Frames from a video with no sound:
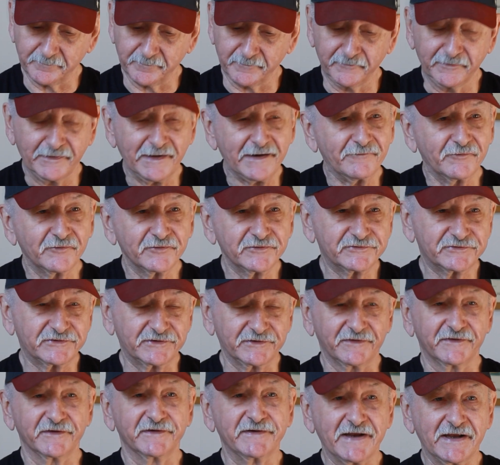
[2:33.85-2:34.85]
leverage
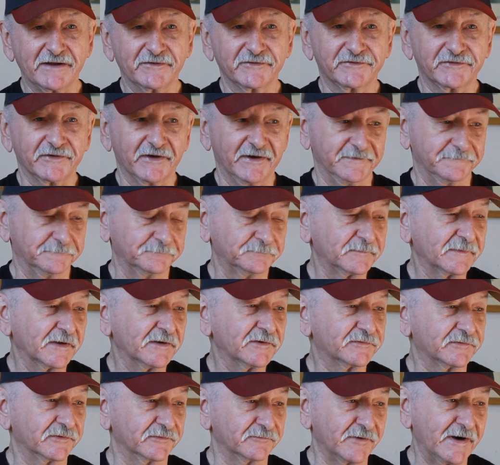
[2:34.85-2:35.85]
to the downside.
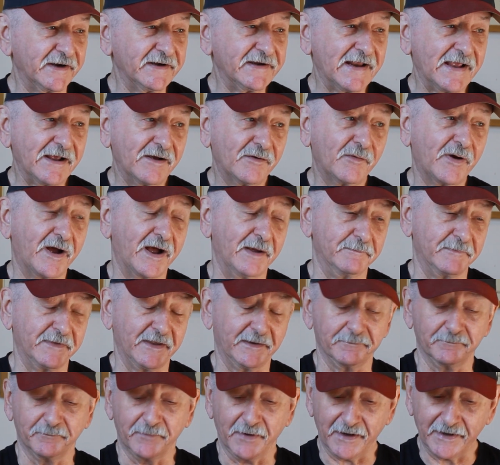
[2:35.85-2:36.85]
So right now, I'm
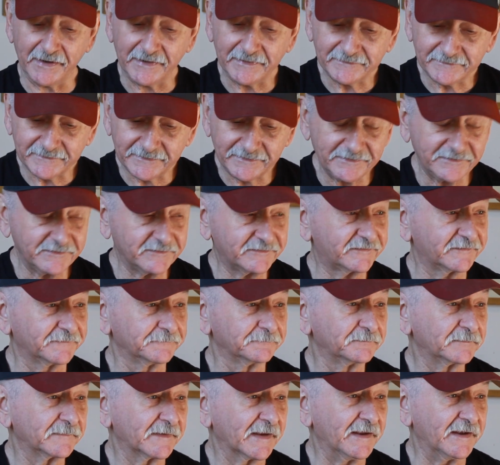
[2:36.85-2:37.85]
not buying
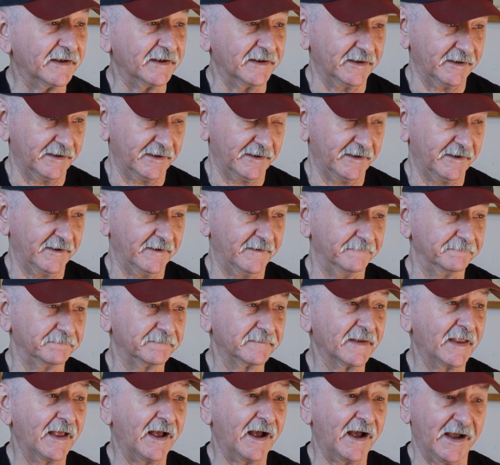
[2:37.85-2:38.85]
these.
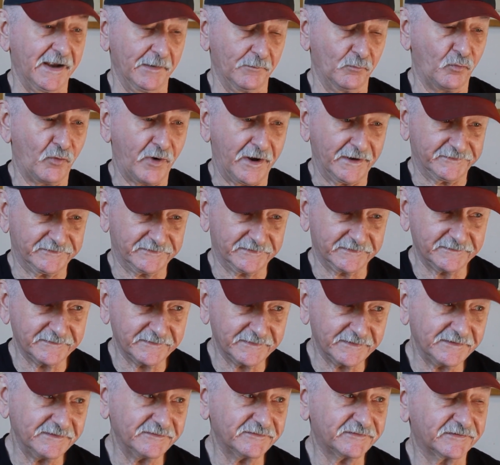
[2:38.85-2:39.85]
I'm watching
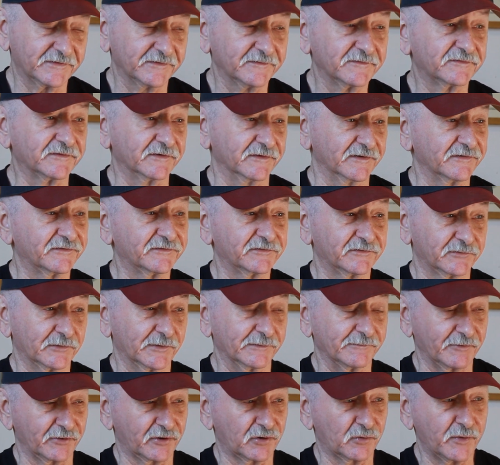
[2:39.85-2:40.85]
these. So this is
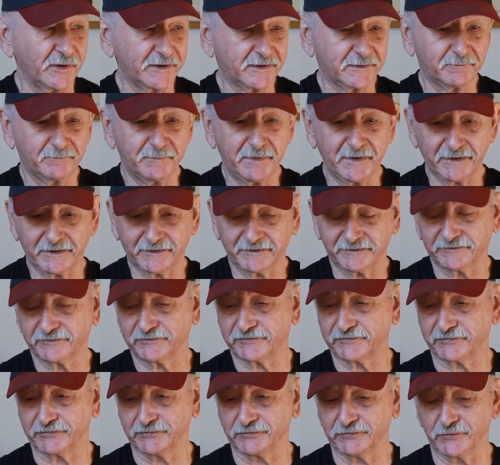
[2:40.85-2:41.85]
sort of a quick
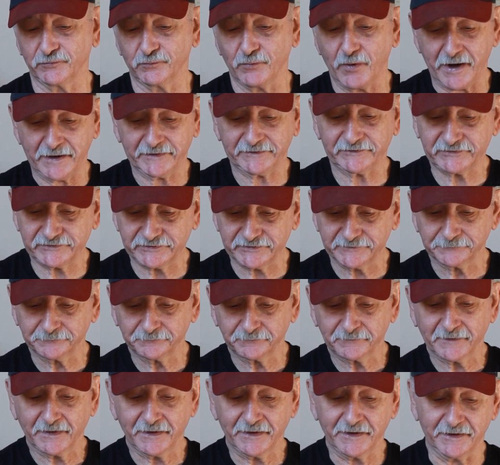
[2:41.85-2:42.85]
pick to watch
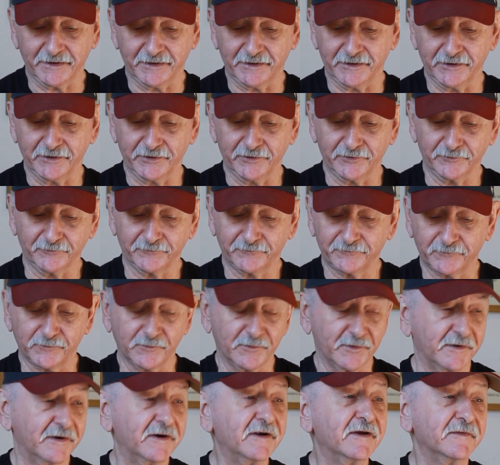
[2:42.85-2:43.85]

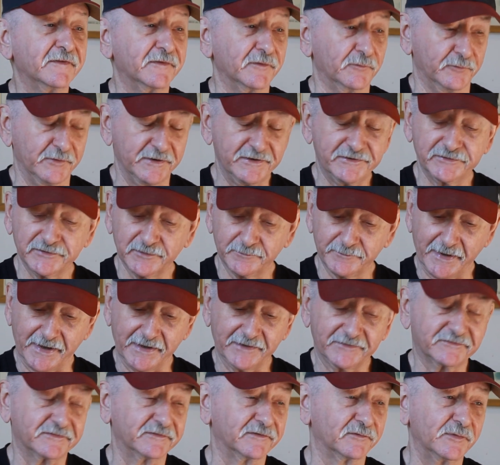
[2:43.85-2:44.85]
for the regional
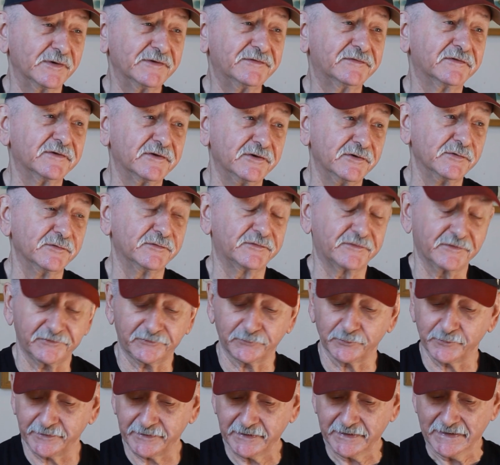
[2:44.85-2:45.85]
banks. And the reason to use
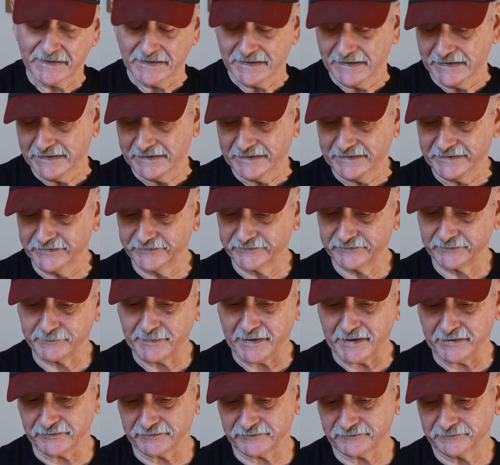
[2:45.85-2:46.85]
this one is
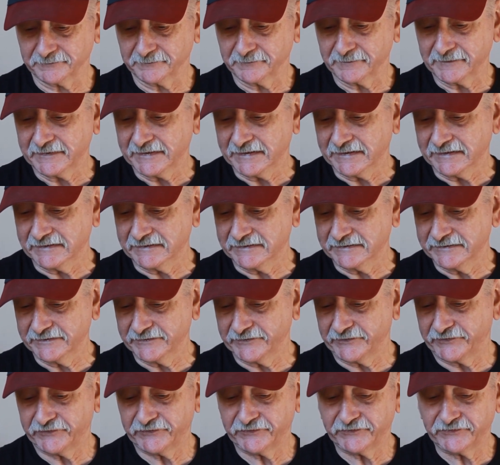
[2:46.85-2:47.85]
about
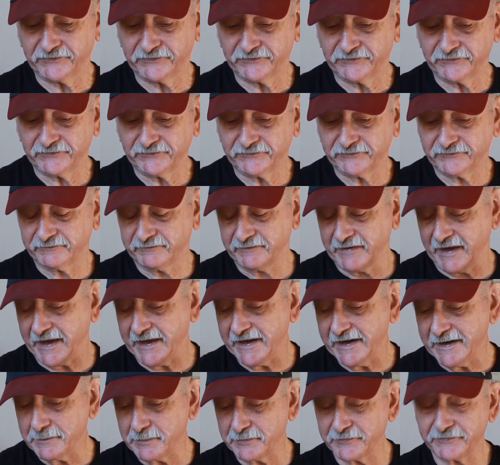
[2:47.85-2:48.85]

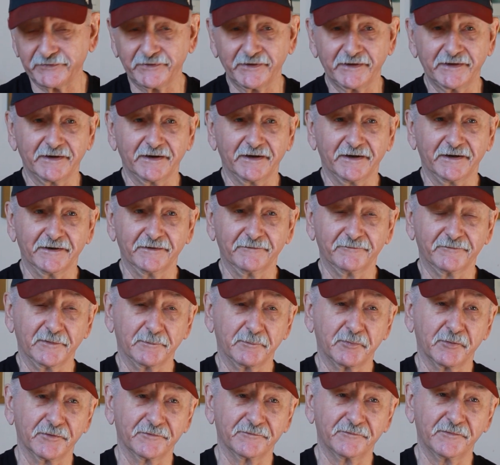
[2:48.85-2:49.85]
80% of
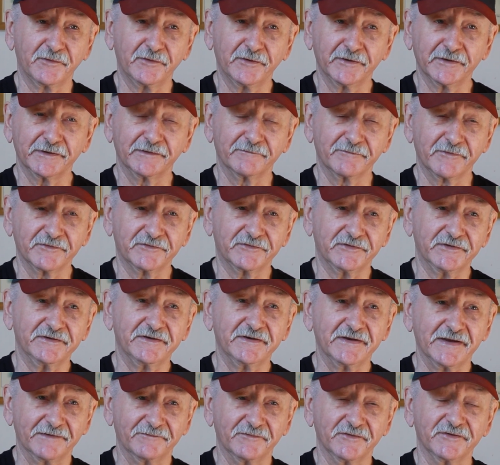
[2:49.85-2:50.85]
the portfolio of this
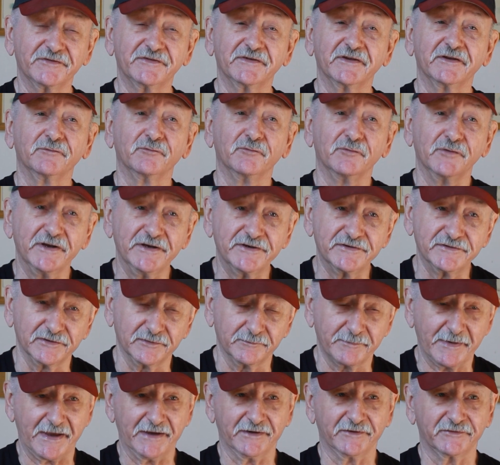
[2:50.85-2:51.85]
ETF is in
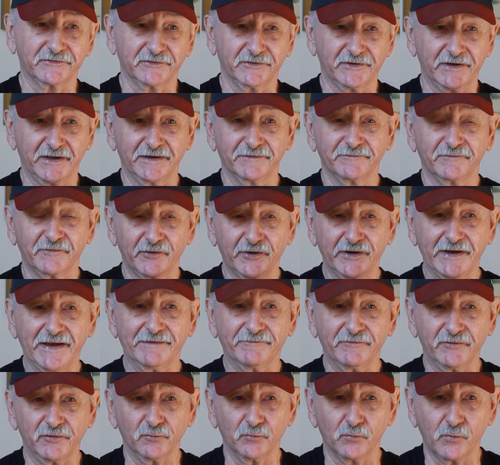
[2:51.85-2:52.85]
regional banks. So you get a very
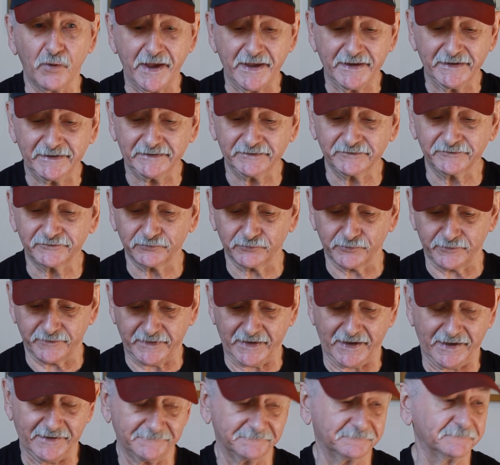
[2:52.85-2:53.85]
heavy weighting toward
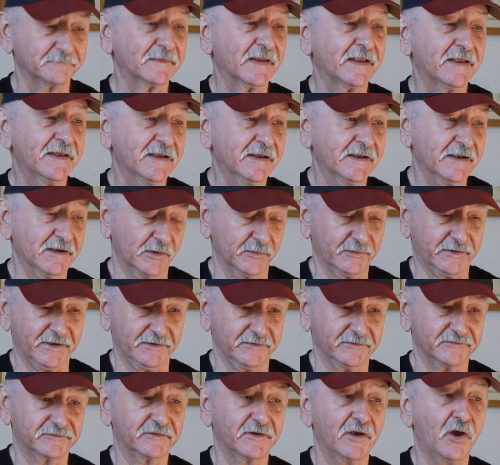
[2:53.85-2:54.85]
that.
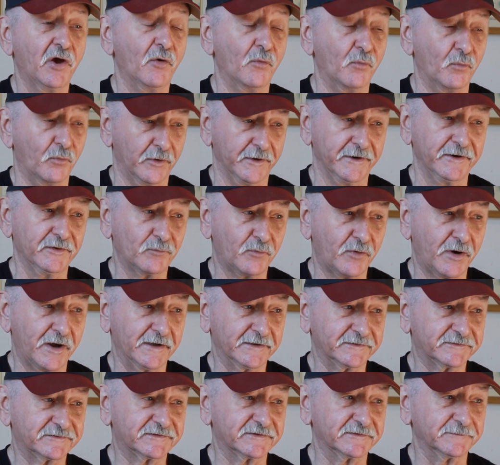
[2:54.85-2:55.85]
Okay, so one to
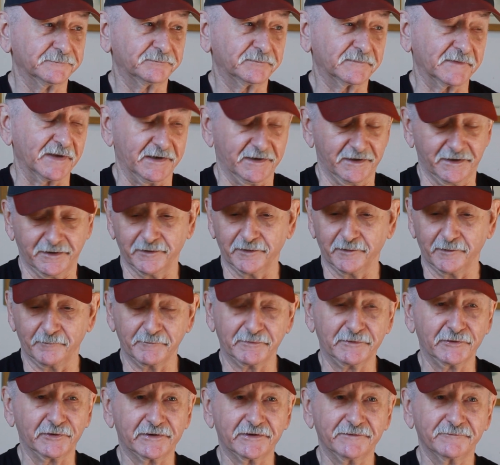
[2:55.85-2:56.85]
watch.
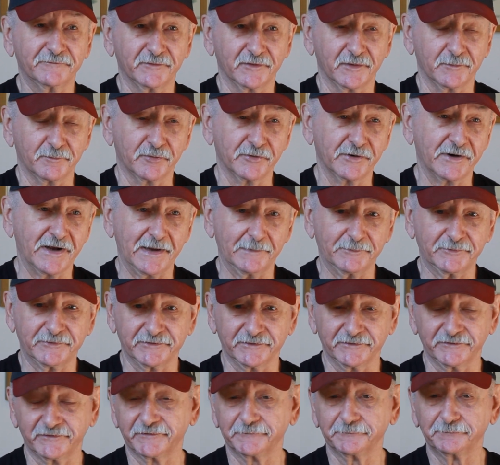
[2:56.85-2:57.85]
I'm looking for the put
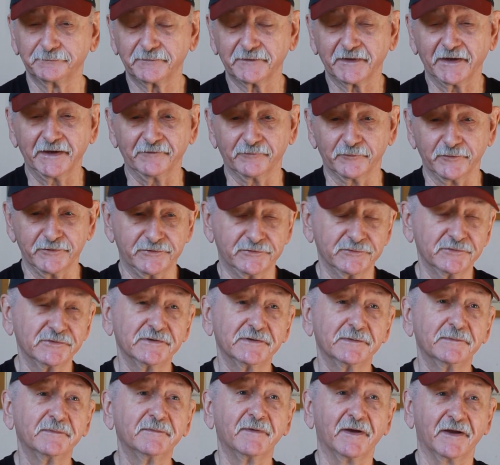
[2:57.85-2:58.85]
options. If we do
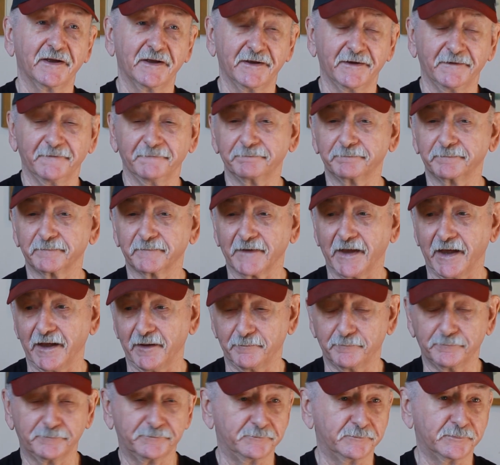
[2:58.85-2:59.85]
them,
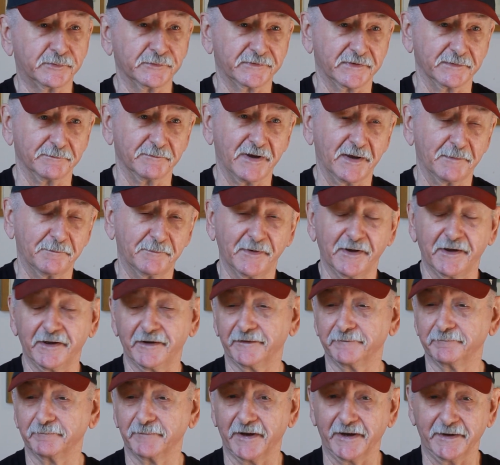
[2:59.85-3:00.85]
I'll put them up
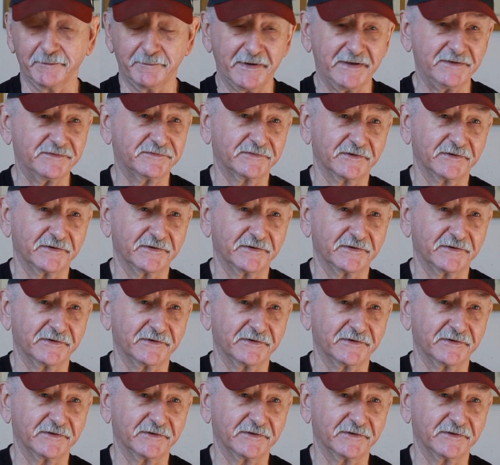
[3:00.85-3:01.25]
on my paid